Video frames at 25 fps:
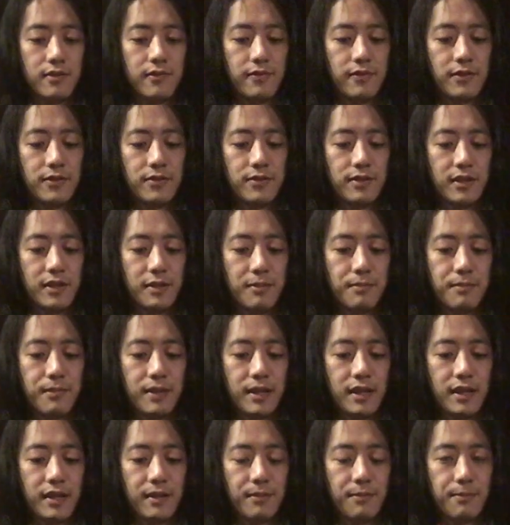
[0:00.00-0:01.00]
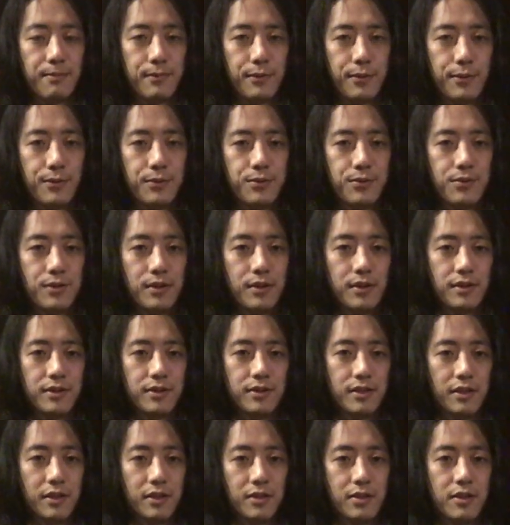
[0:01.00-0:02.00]
feels like my bow
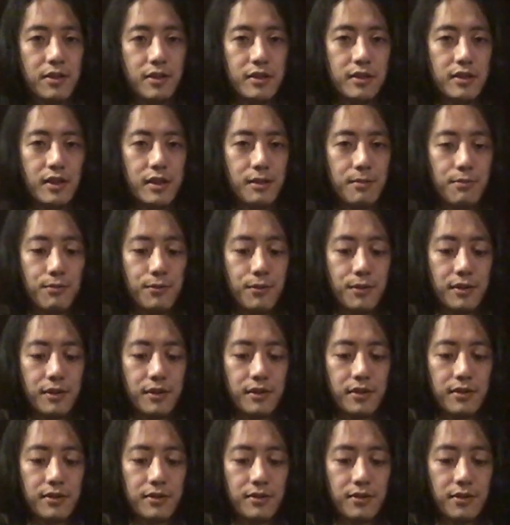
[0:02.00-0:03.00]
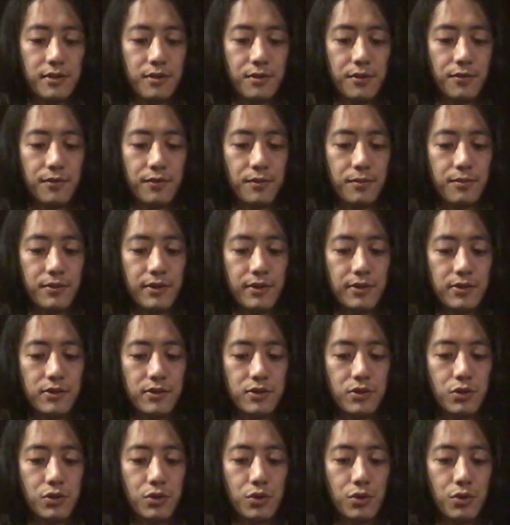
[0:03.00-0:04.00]
straightness and contact point is all over the place
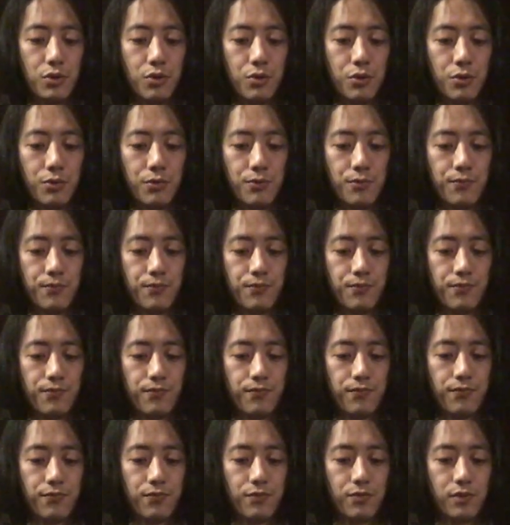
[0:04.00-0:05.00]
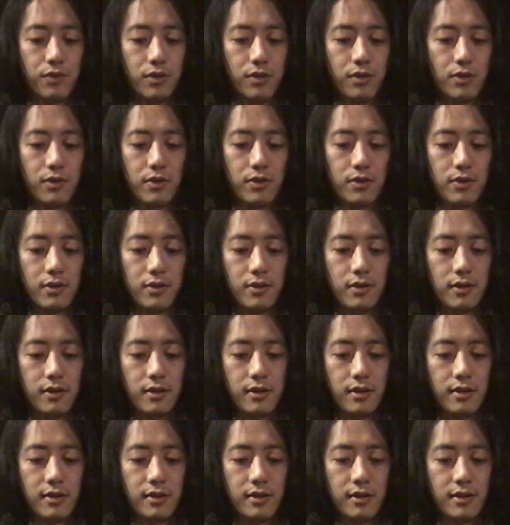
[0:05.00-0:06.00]
too, and
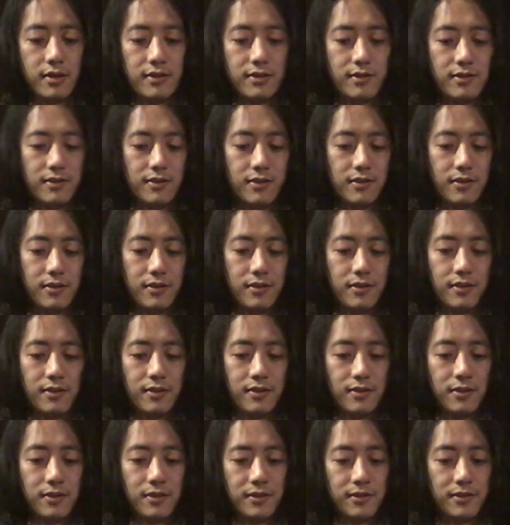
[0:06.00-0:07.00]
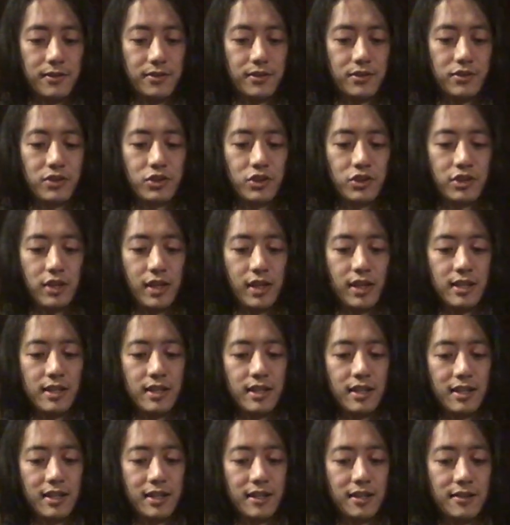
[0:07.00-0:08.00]
it's all this
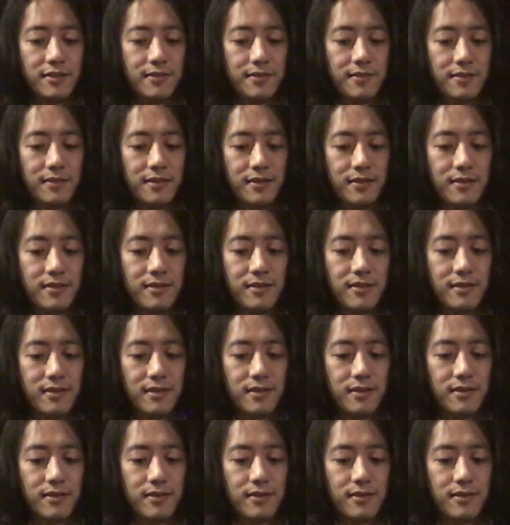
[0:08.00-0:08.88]
shaking. So